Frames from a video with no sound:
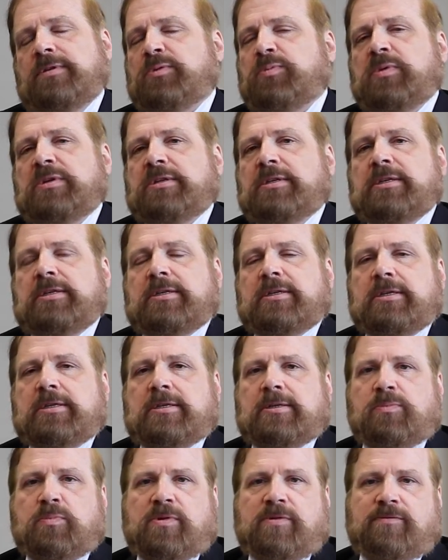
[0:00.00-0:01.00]
businesses
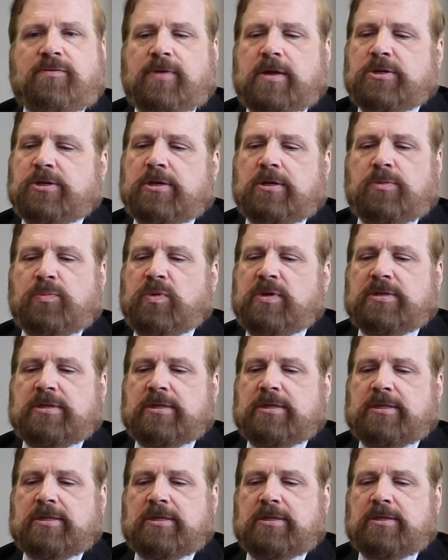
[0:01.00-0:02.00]
and professional
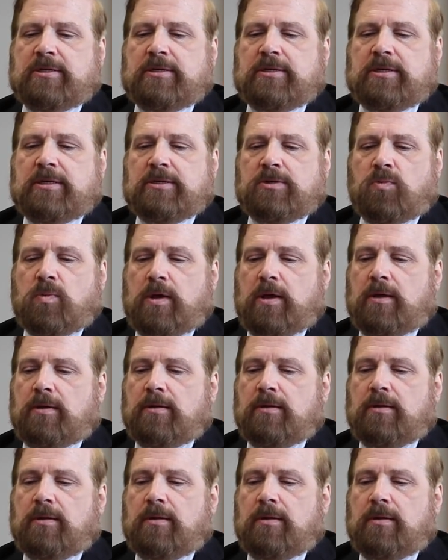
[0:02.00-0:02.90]
businesses as well.